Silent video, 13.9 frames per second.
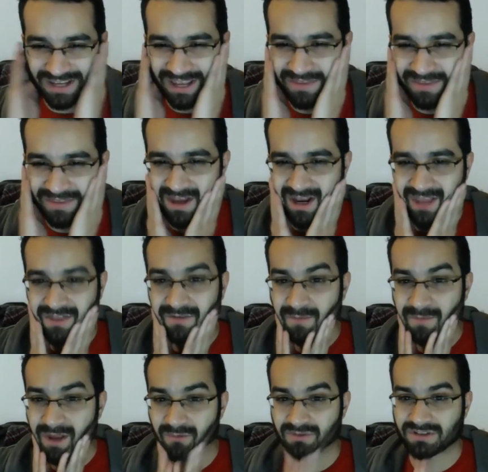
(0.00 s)
And then I think from
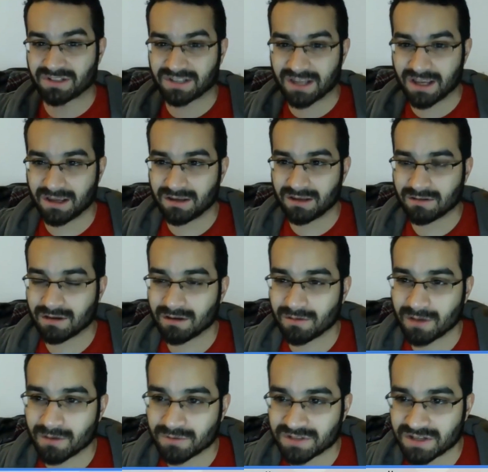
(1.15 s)
there I was just a uh,
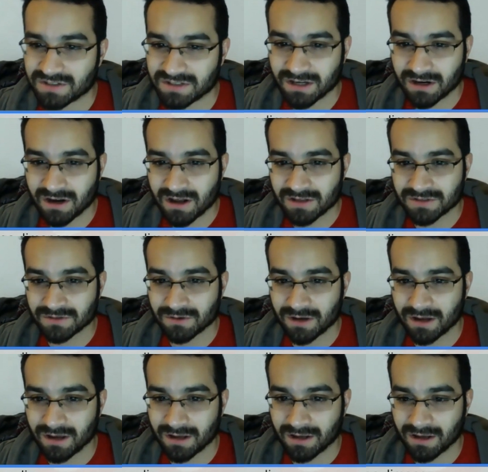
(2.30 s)
I was a Sega console
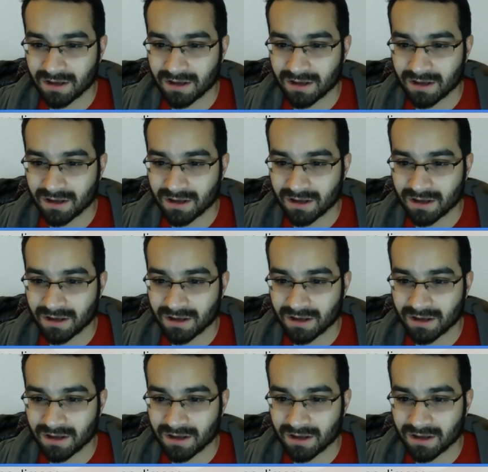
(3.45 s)
guy,